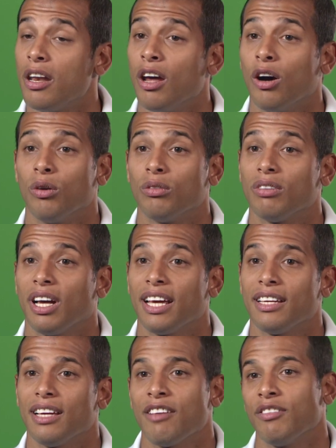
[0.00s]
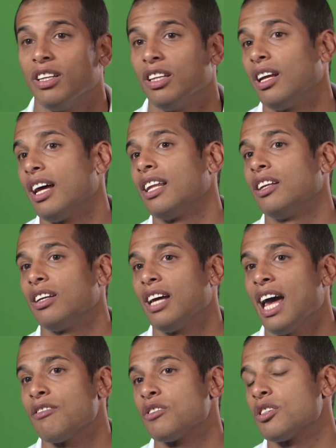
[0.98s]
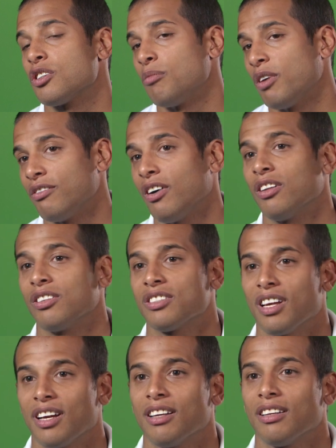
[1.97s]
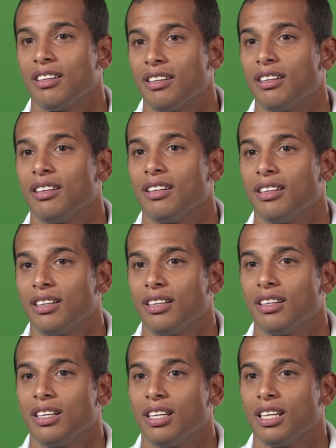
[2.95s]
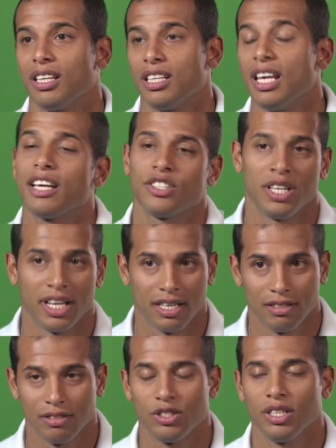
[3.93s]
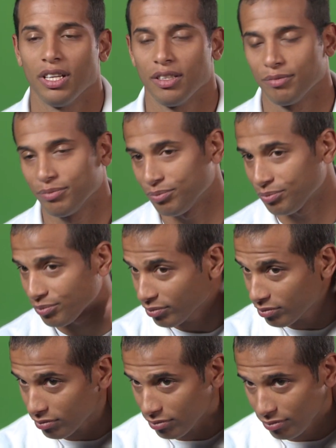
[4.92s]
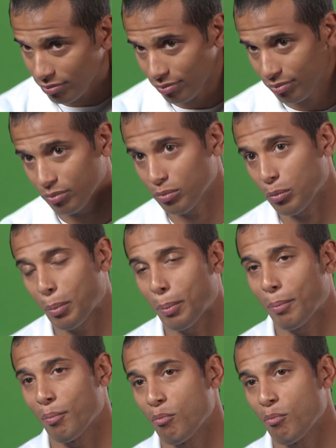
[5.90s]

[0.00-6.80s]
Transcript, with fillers: No, I have a, a half sister on my father's side. Wow, did she make it? Yeah, she did. Oh, she did. Gosh. Um,